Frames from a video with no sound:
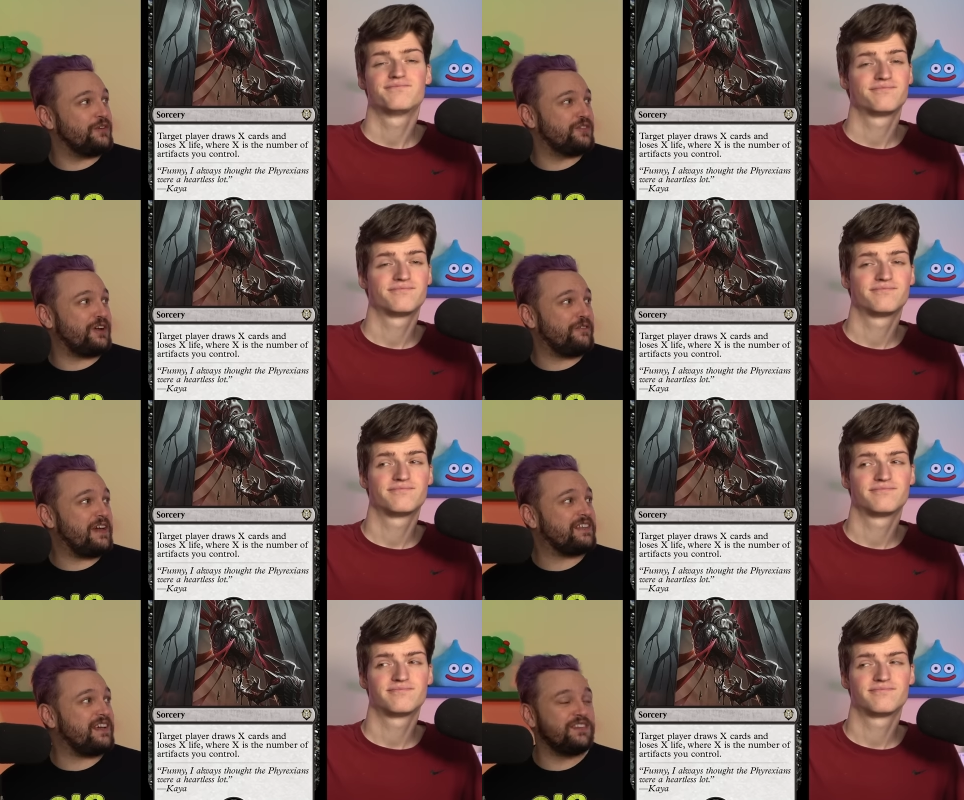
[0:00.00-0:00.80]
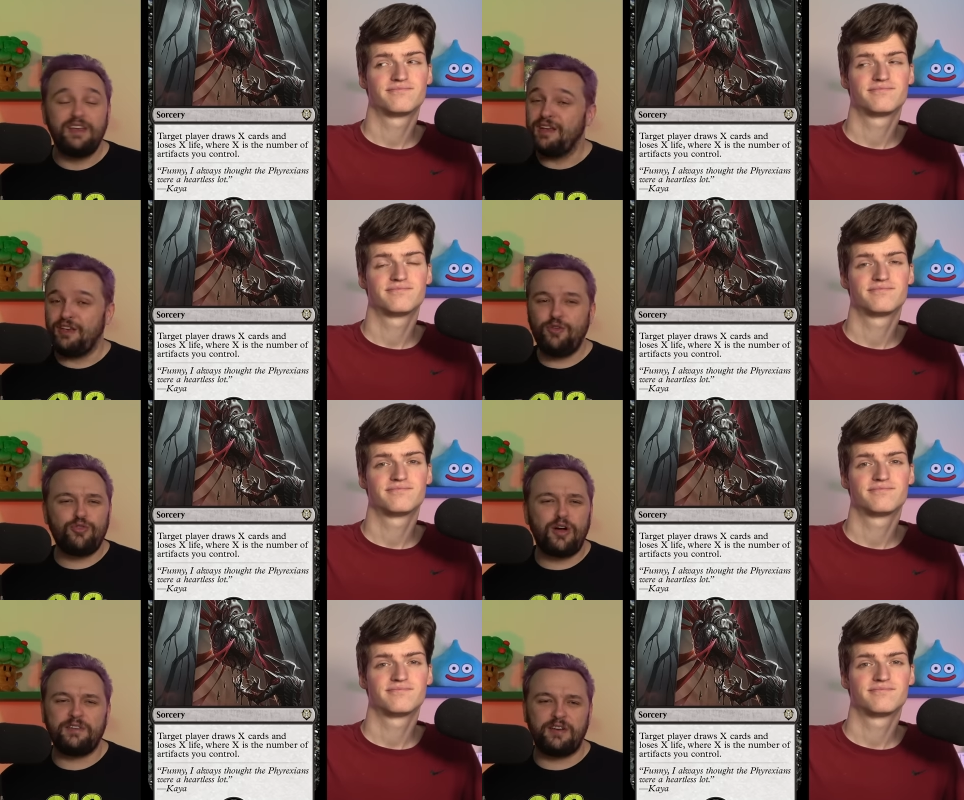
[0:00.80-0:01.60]
Speaker 1: those artifact decks. You
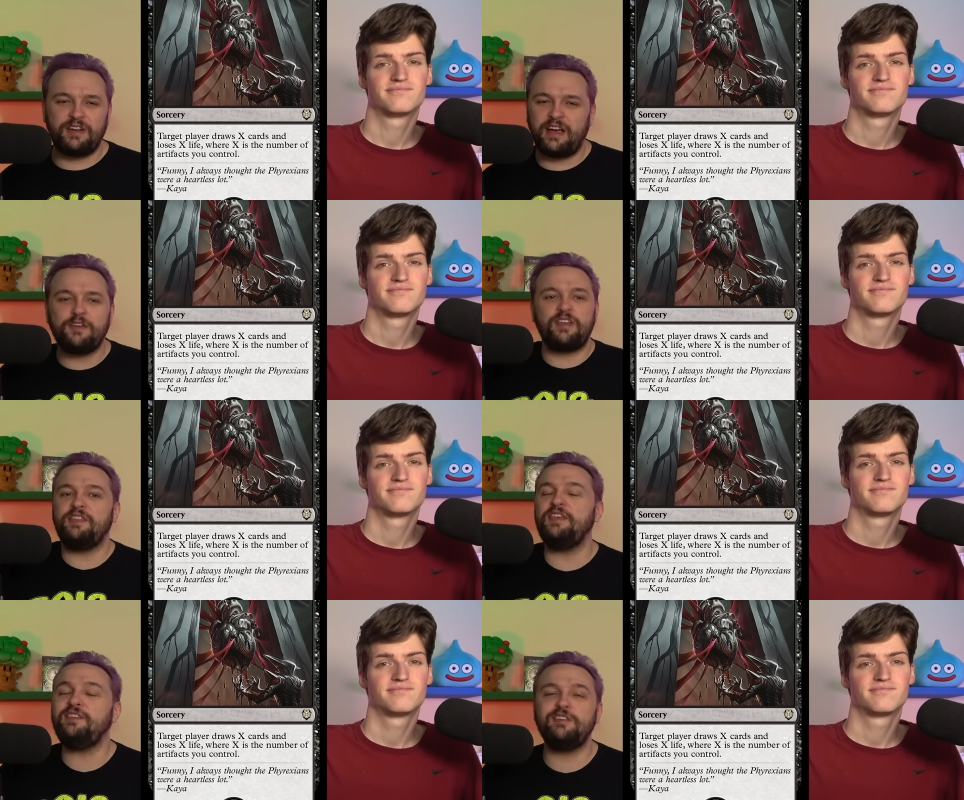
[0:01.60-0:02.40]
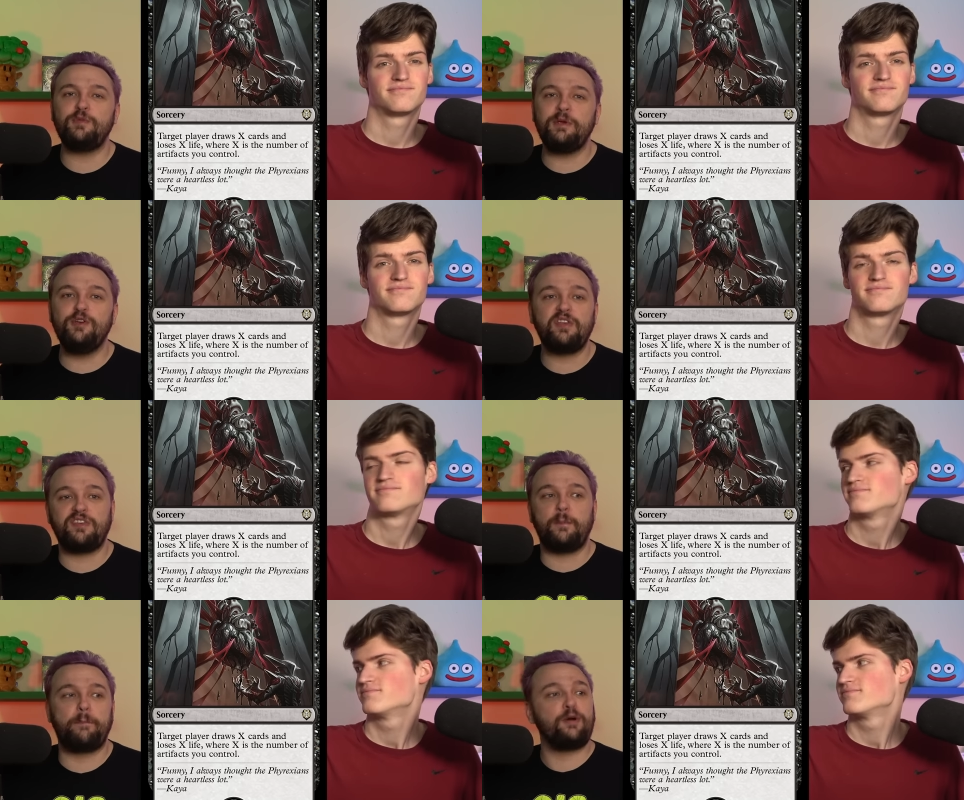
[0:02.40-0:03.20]
draw a ton of cards, and this can just be used
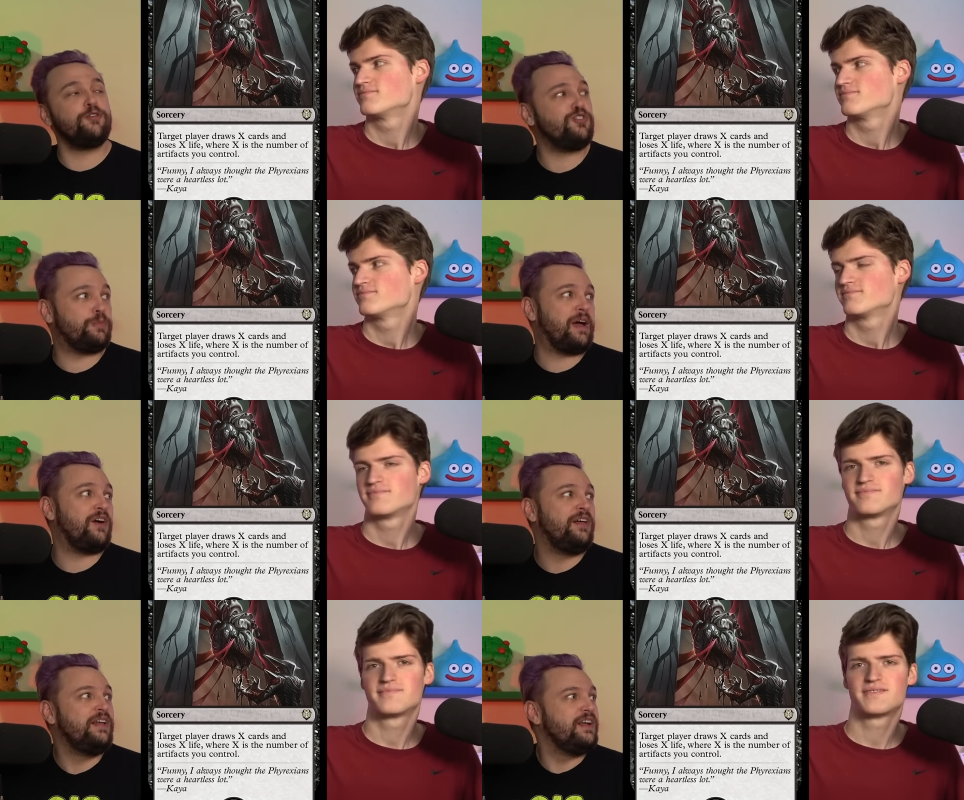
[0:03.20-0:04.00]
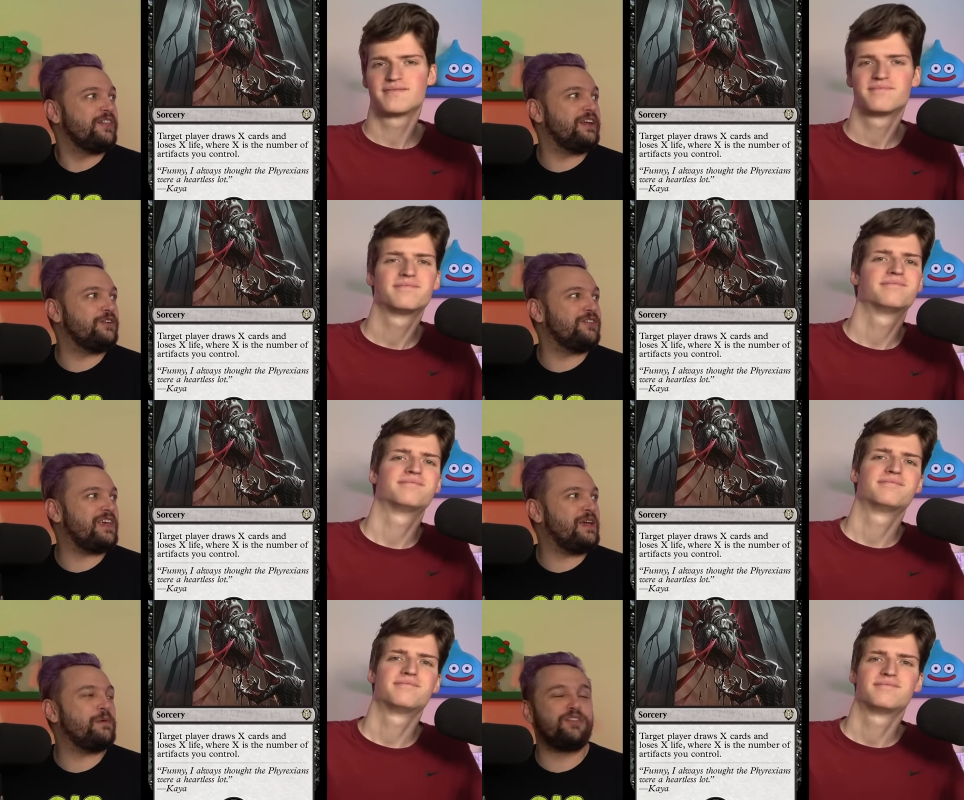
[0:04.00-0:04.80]
as a burn spell later in the
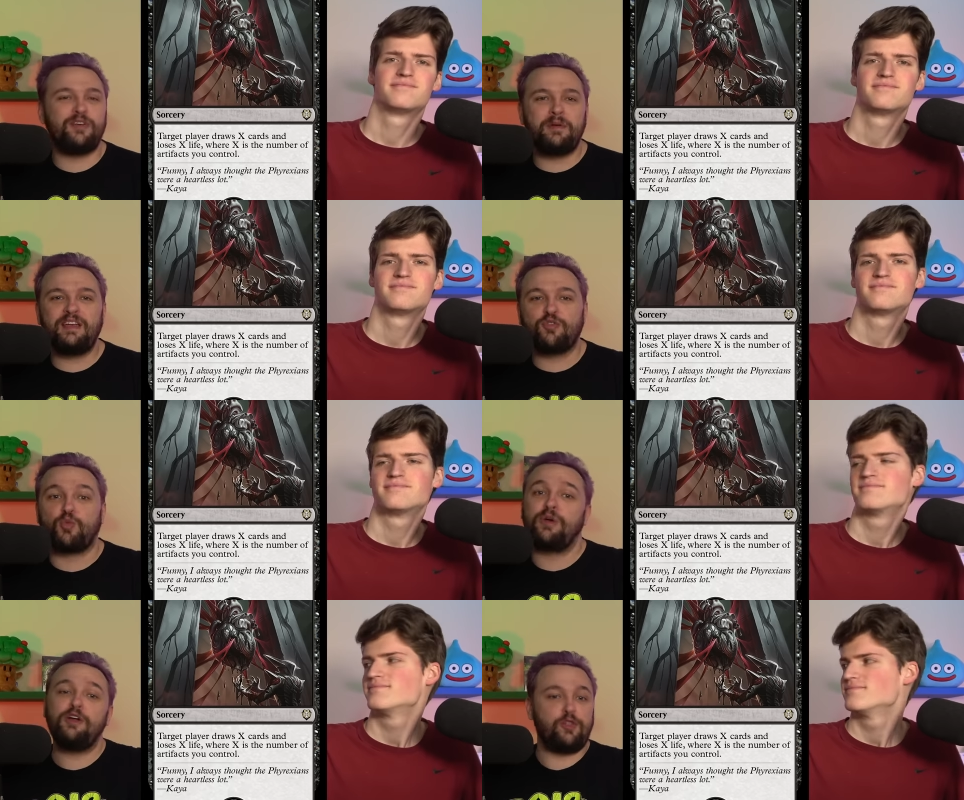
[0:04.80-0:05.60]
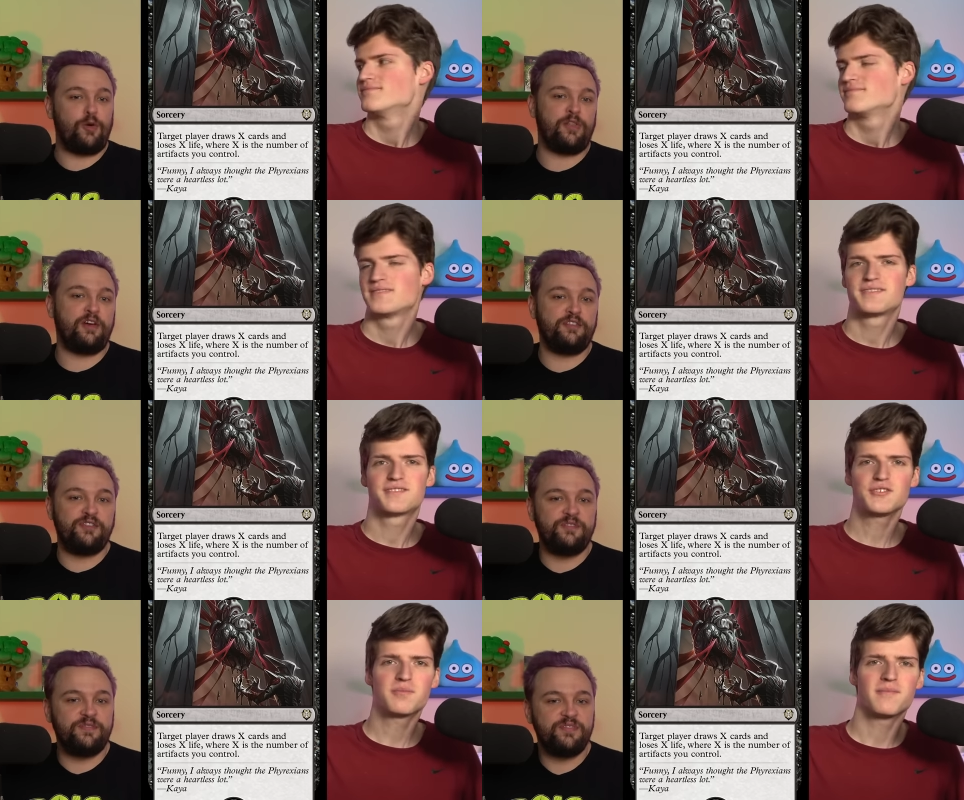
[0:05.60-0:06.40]
game when somebody gets real low on life.
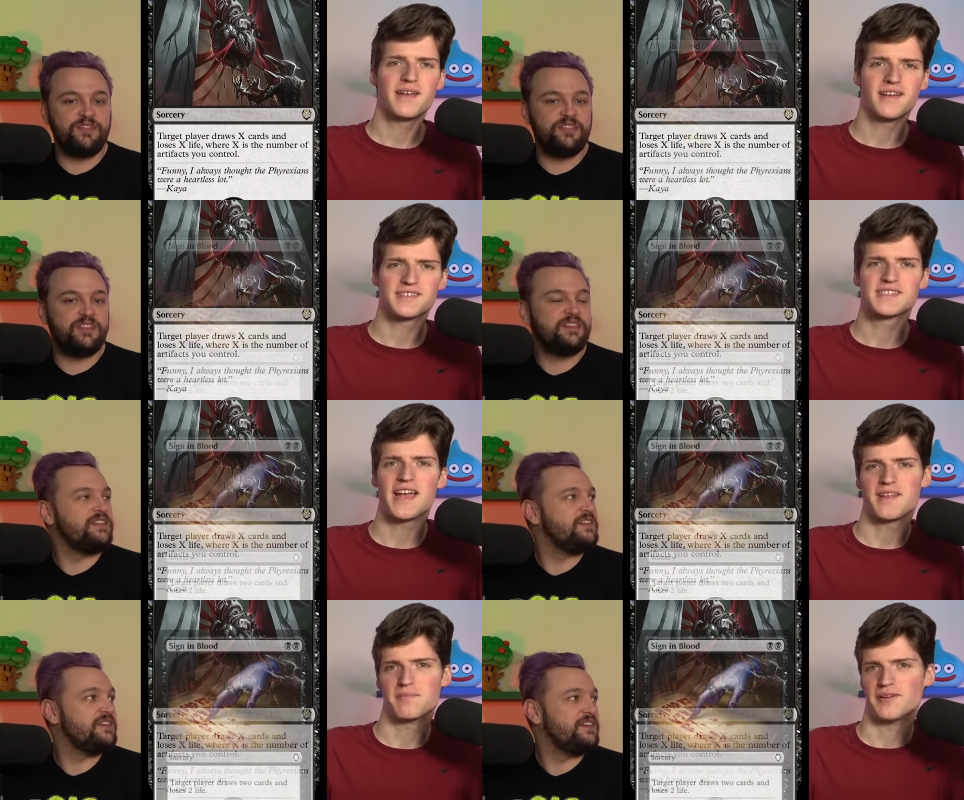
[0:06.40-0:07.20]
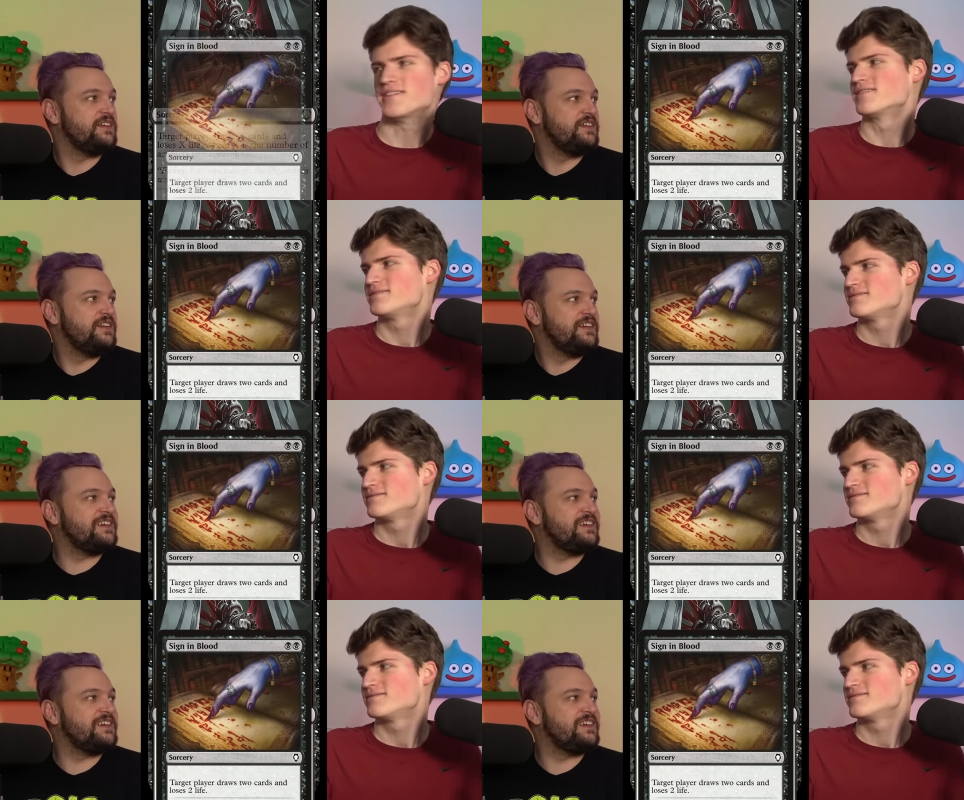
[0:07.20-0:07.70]
Super mega signed in blood.